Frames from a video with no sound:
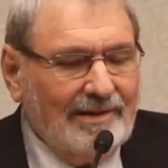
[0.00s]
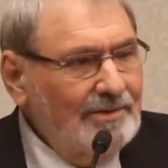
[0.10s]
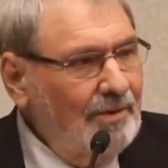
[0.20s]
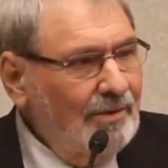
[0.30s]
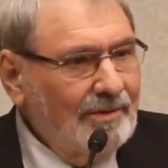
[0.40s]

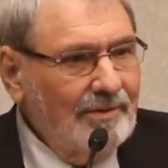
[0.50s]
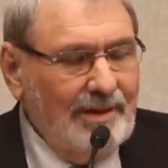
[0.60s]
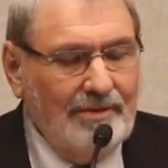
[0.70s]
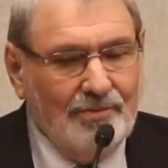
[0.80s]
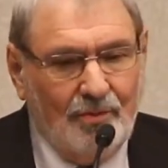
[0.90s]
saw
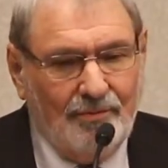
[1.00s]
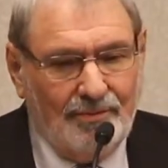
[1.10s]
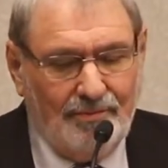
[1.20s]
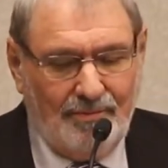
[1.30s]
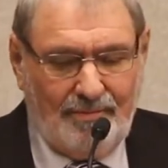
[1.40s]

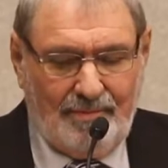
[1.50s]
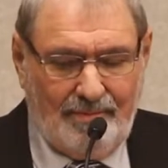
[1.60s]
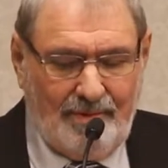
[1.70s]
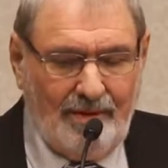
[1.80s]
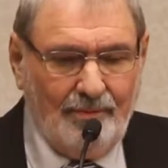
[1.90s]
Harold
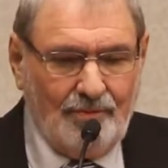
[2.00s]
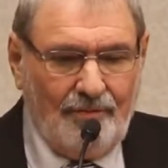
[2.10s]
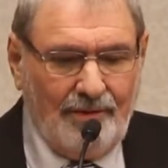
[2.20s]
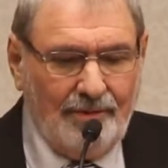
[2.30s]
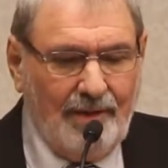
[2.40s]
was
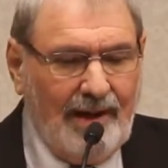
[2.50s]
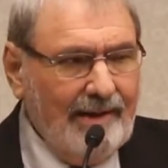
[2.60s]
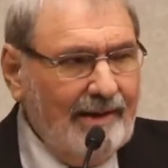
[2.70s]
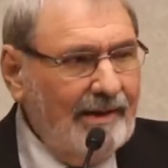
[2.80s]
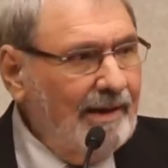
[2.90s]
over there
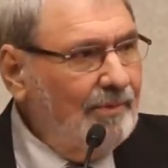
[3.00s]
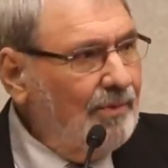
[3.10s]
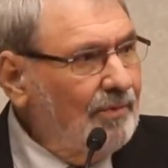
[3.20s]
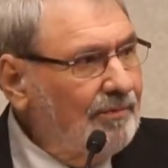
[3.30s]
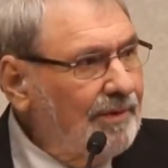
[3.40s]
writing, and I
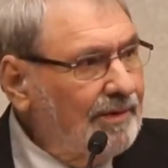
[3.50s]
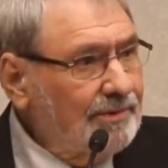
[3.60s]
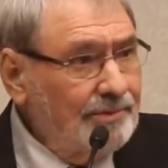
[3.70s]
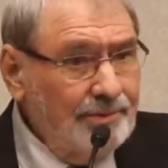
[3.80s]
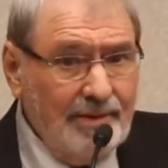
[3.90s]
went over there
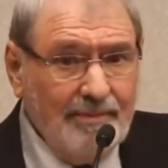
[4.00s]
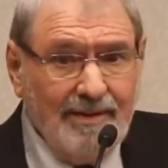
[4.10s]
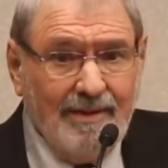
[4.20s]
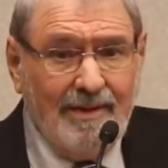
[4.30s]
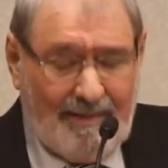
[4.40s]
to him
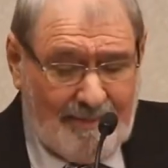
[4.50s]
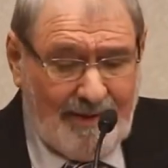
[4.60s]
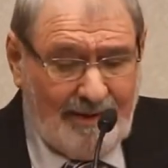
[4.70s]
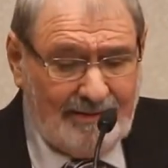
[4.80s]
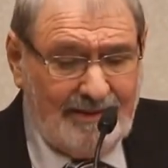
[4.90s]
and
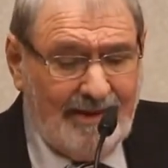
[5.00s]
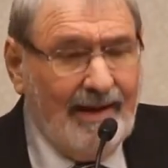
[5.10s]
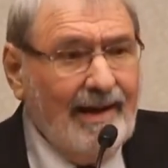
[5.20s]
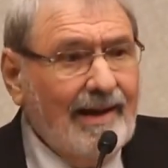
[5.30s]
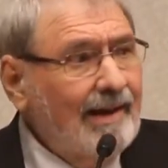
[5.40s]
said
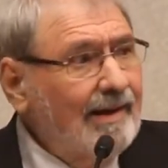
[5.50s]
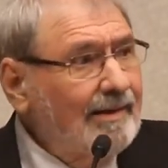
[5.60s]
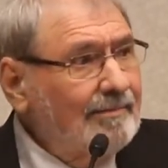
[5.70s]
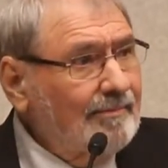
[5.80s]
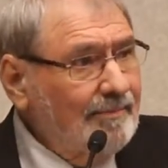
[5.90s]

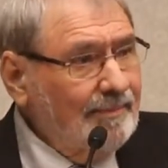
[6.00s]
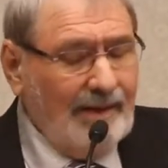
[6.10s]
hi and